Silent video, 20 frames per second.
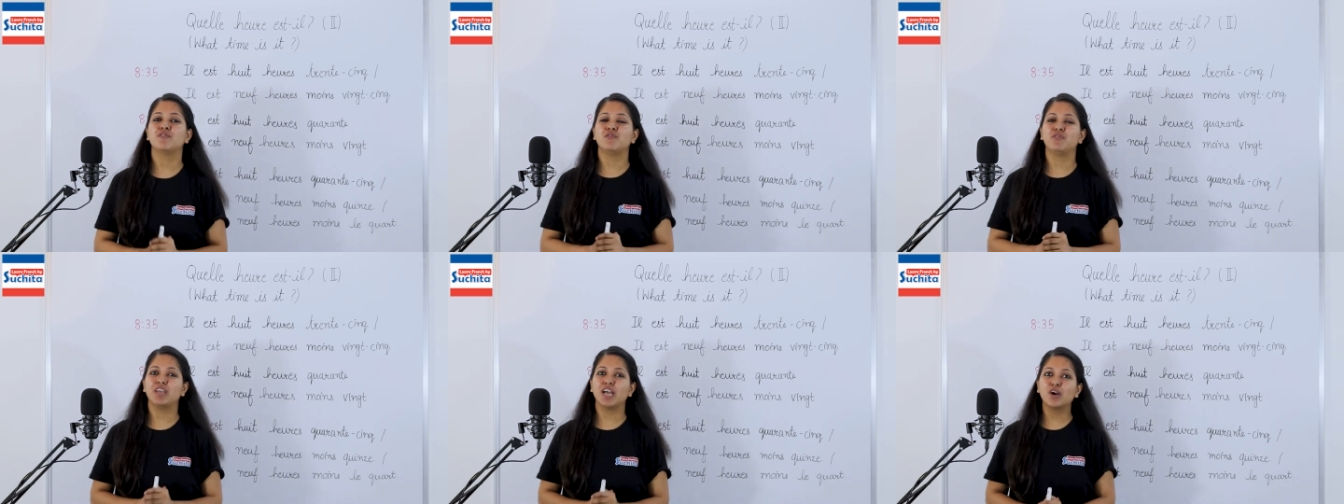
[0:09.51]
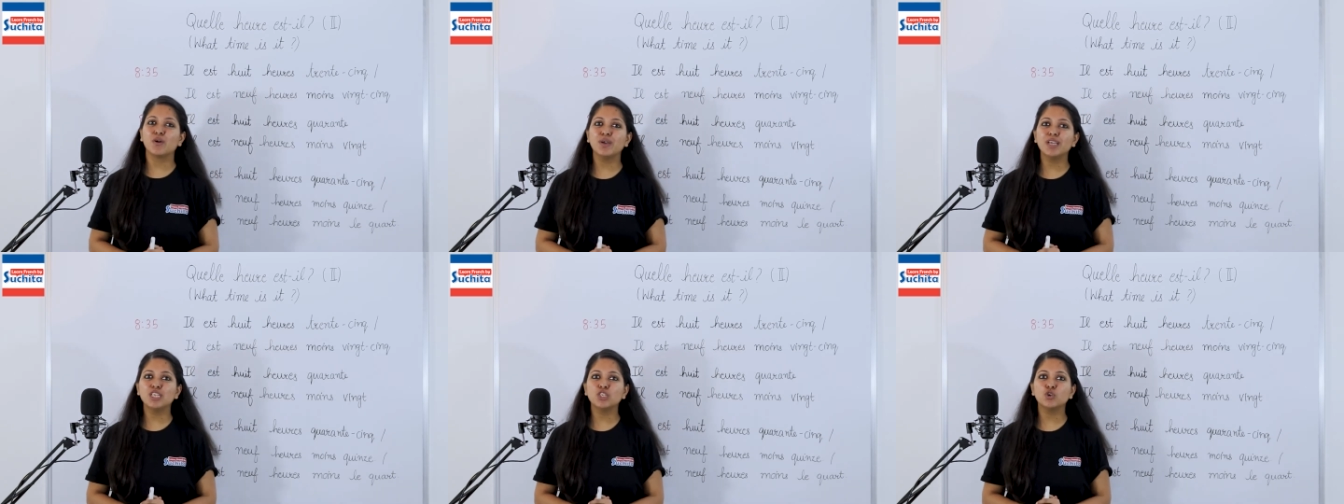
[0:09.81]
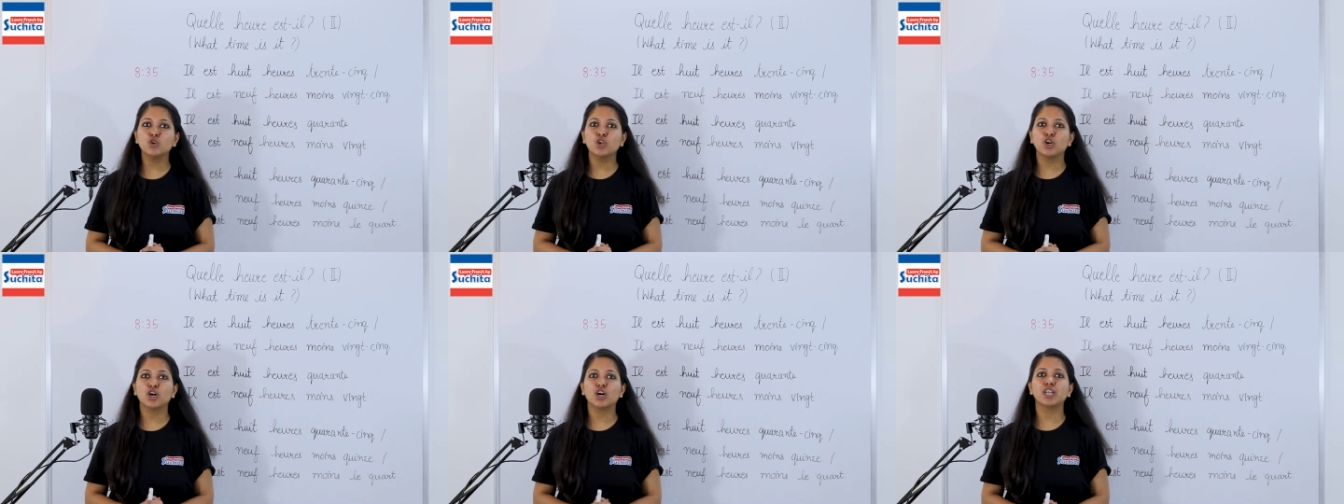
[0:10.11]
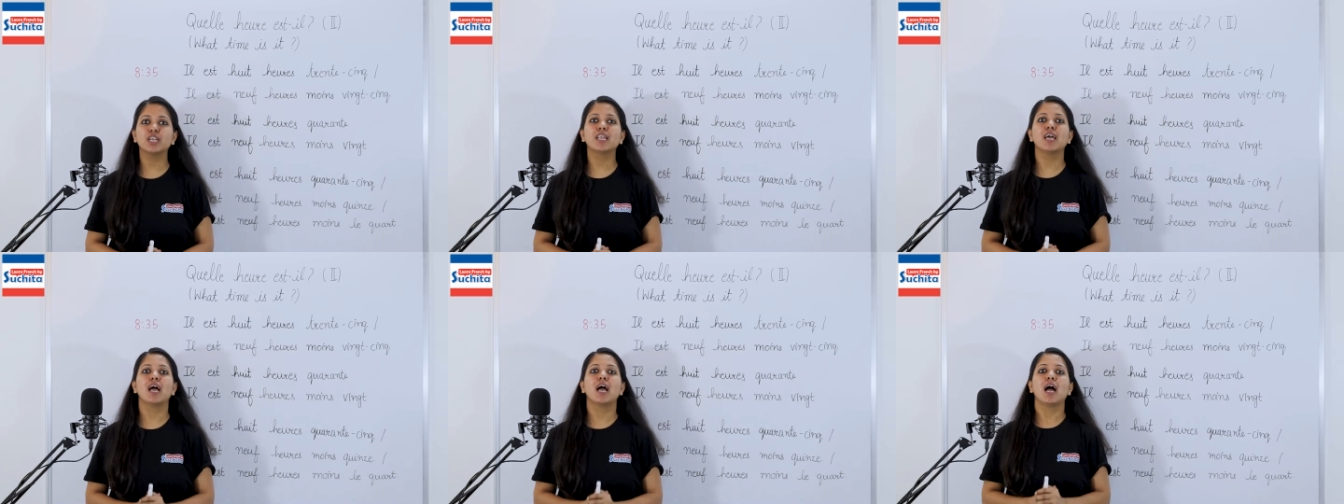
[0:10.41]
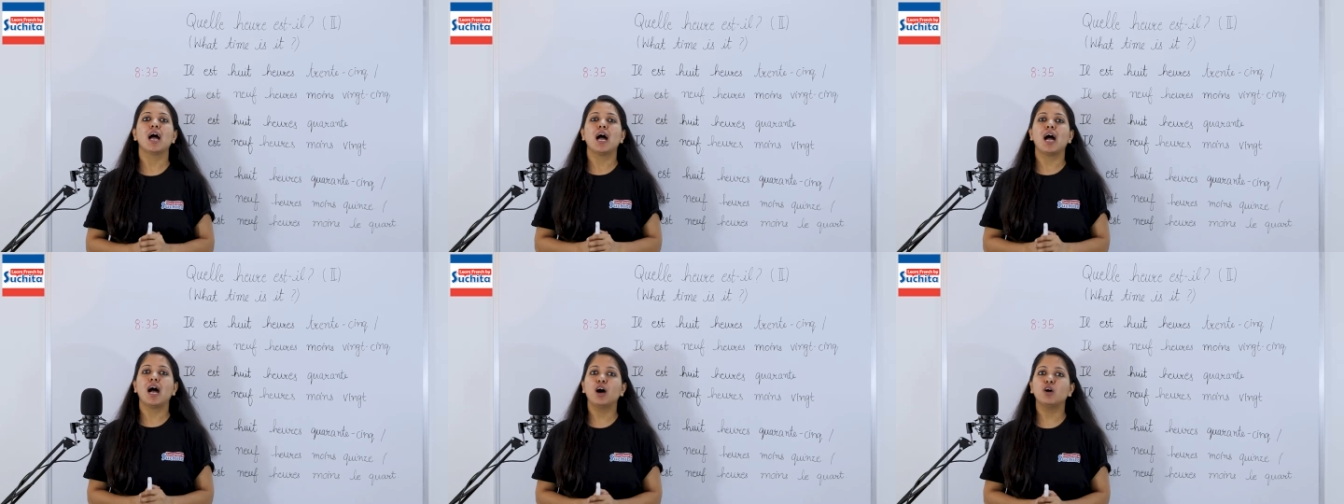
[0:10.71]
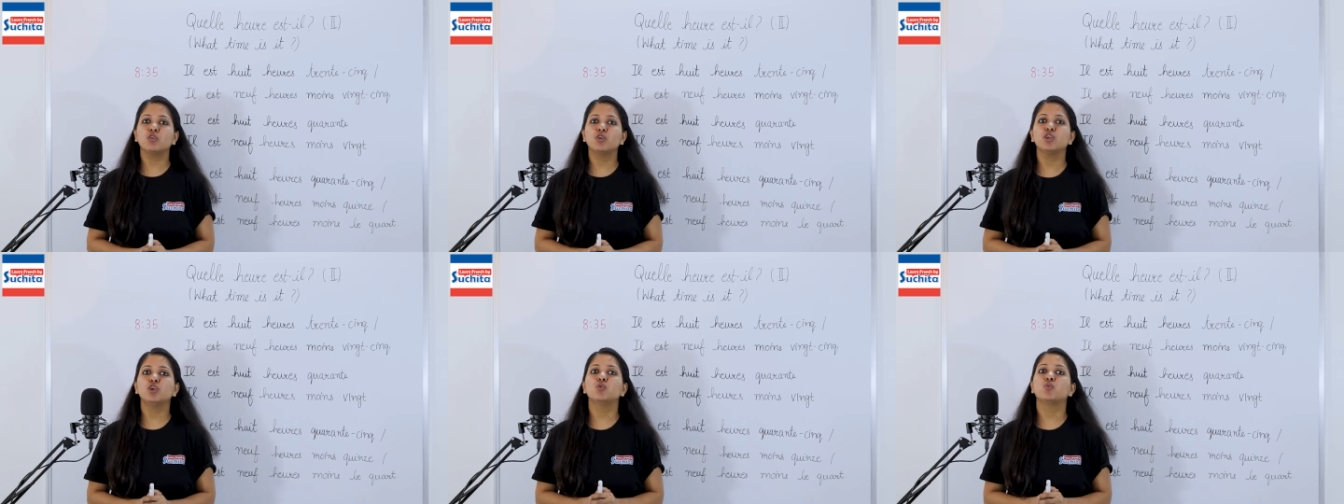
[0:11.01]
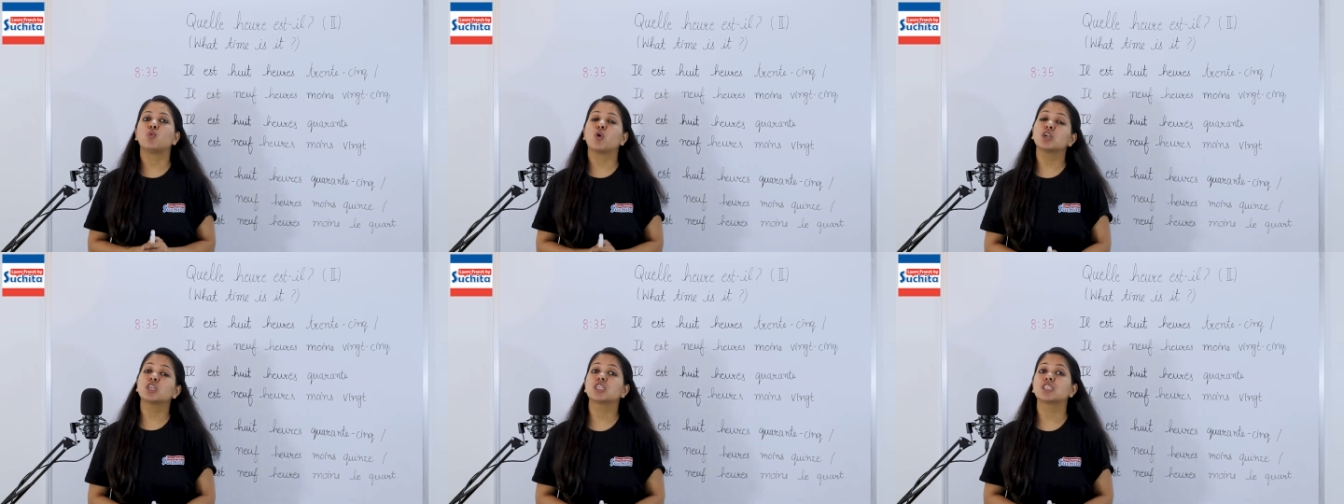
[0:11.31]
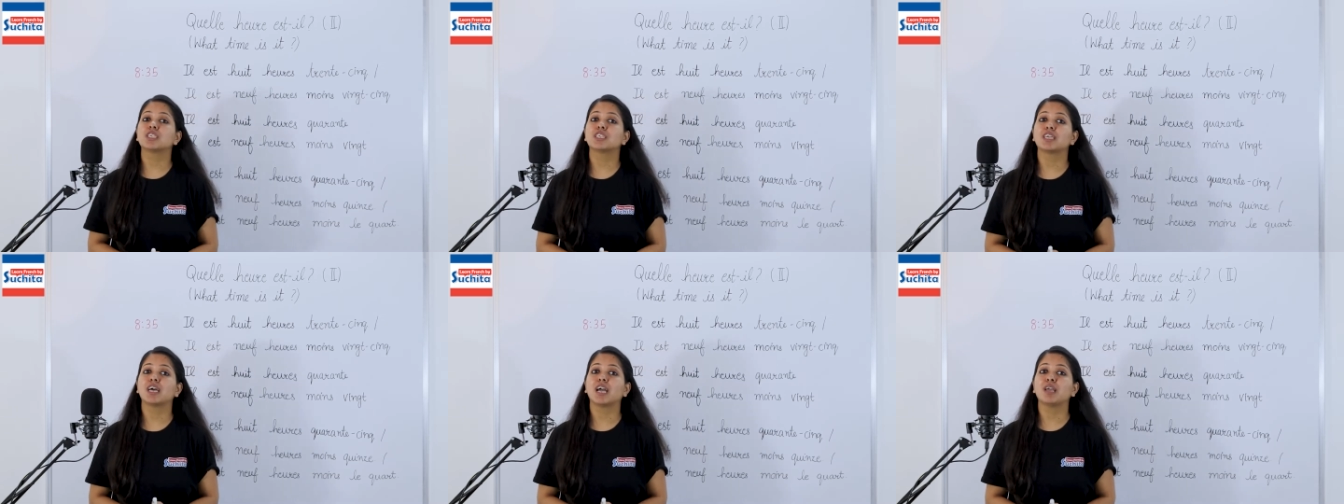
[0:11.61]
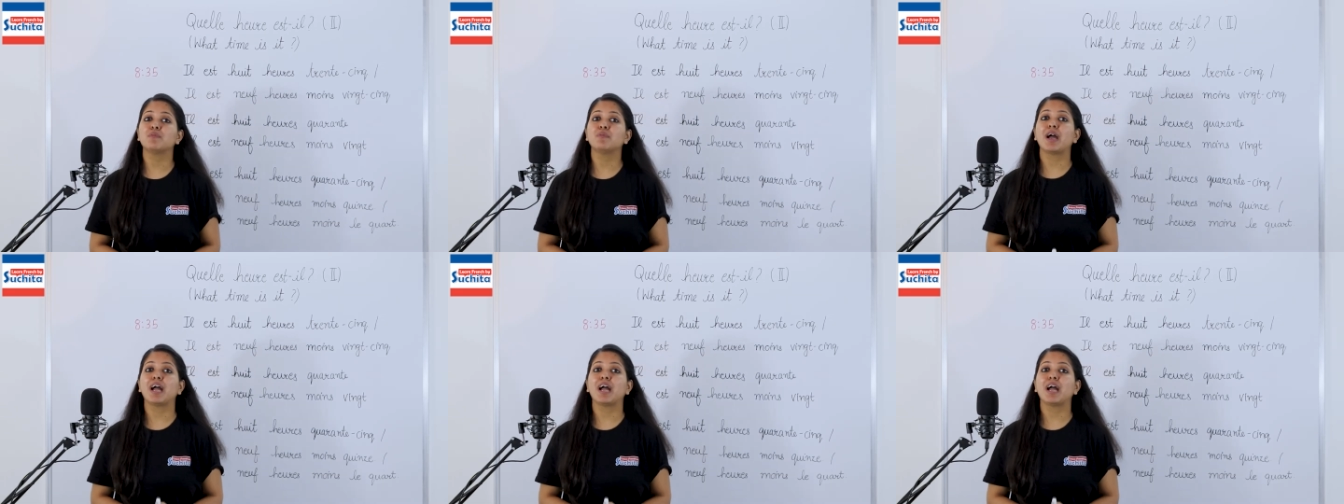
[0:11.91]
we are going to learn how do you watch the time,